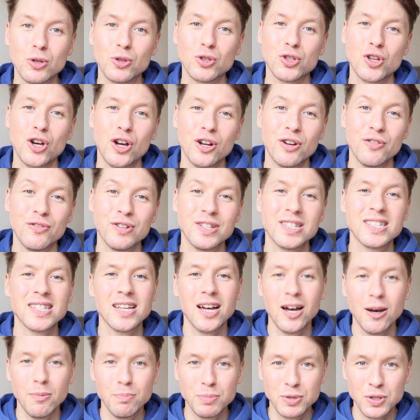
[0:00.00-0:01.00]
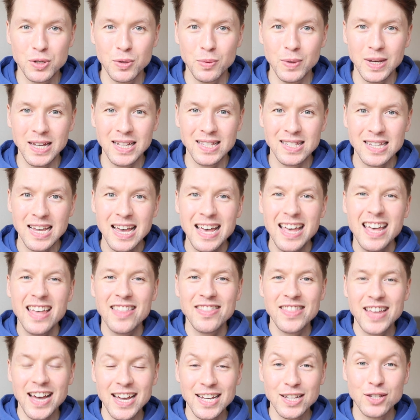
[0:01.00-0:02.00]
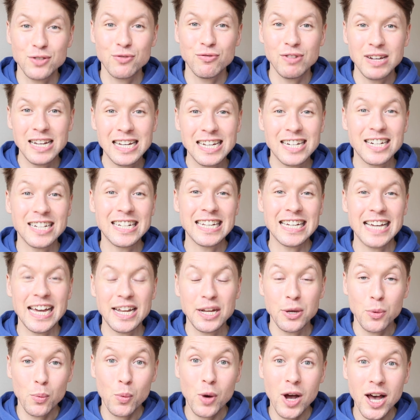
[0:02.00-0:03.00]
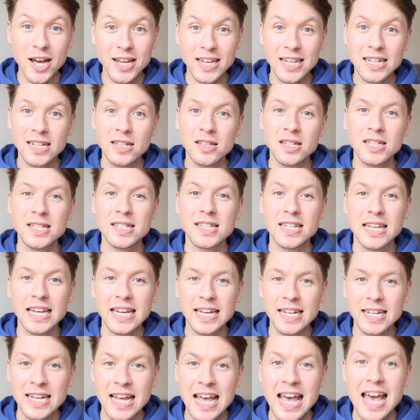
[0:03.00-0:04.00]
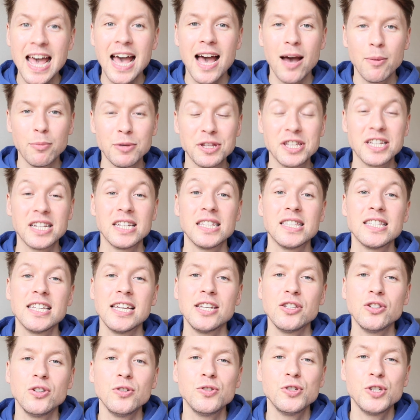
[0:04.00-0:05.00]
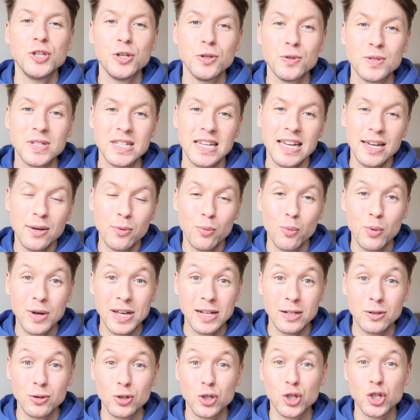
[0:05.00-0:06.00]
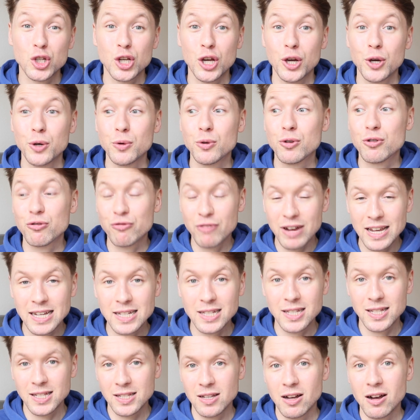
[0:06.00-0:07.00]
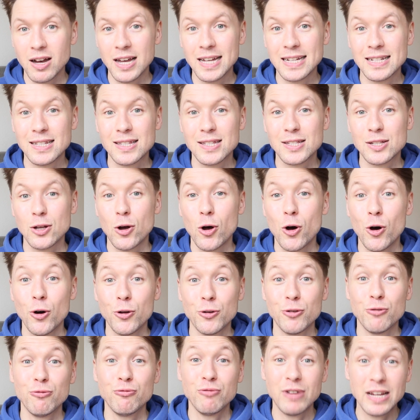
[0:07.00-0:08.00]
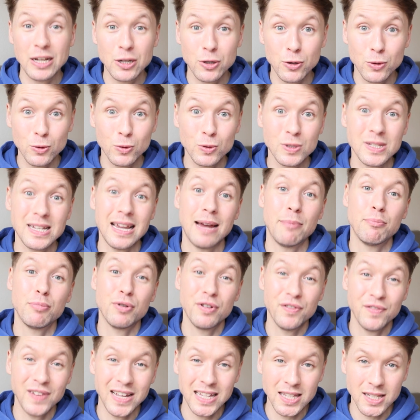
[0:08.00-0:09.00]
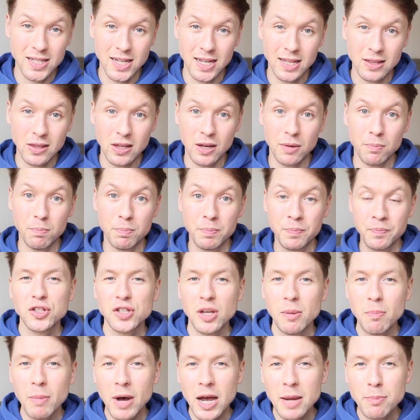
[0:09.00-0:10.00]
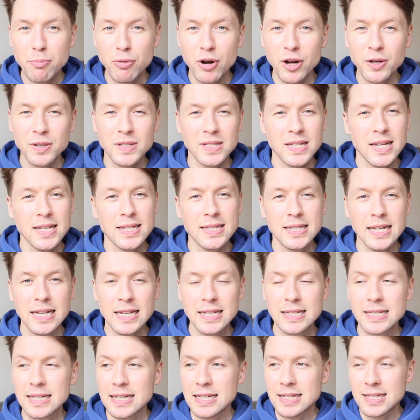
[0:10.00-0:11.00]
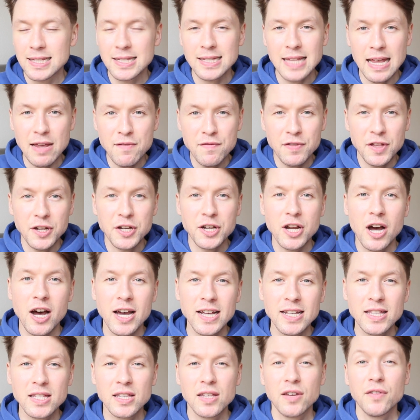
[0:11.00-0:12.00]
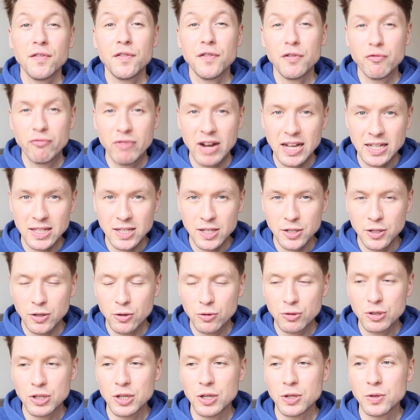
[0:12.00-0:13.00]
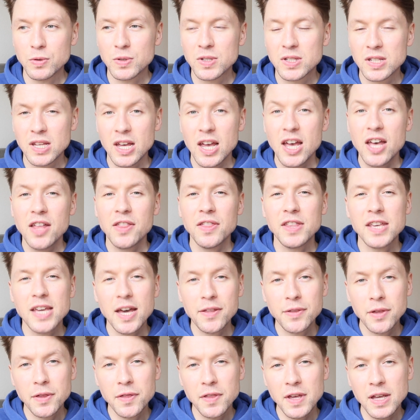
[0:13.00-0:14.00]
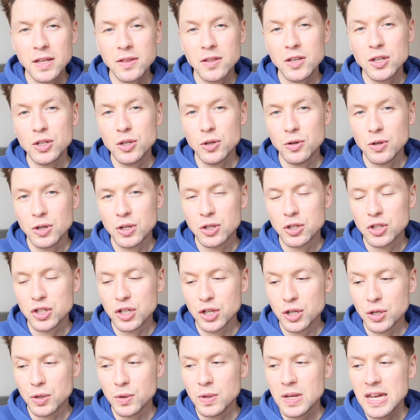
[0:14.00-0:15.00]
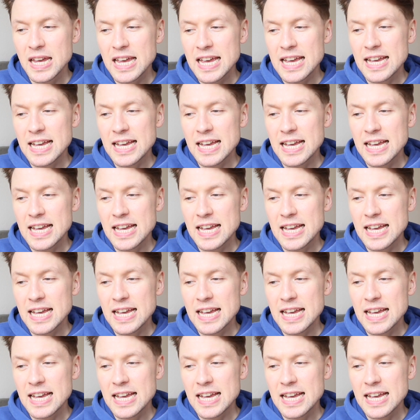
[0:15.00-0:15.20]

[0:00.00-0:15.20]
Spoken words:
your tolerance up to it. That is really going to get it working in the skin, and with continued use it will show great signs on wrinkles and preventing them. So my process is save the night for retinol use. The other thing that you can do